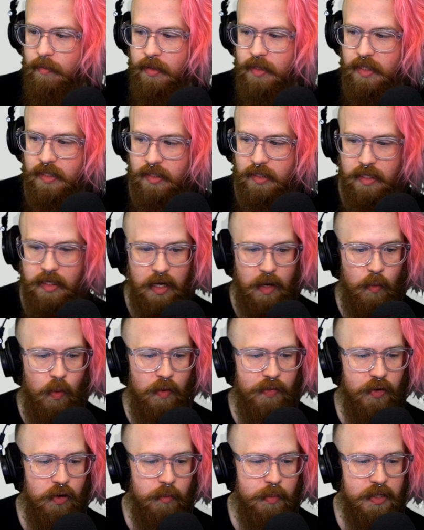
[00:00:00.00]
me see. I
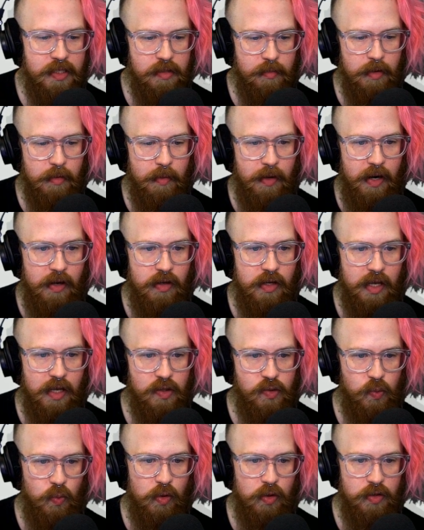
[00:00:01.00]
want there to be something about how it
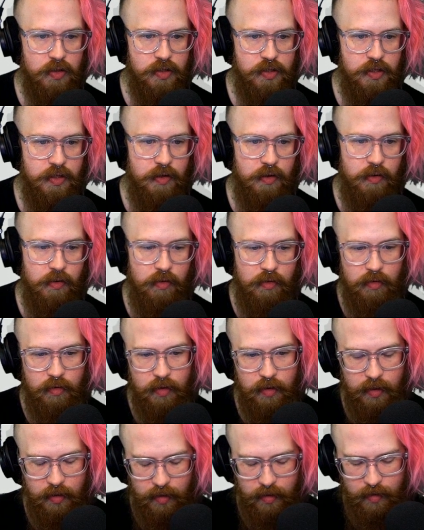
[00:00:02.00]
gets worse too.
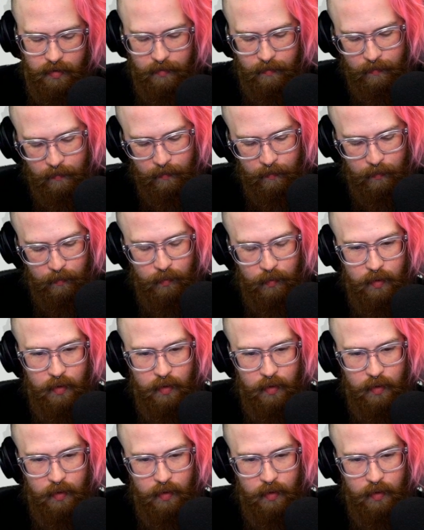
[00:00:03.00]
Once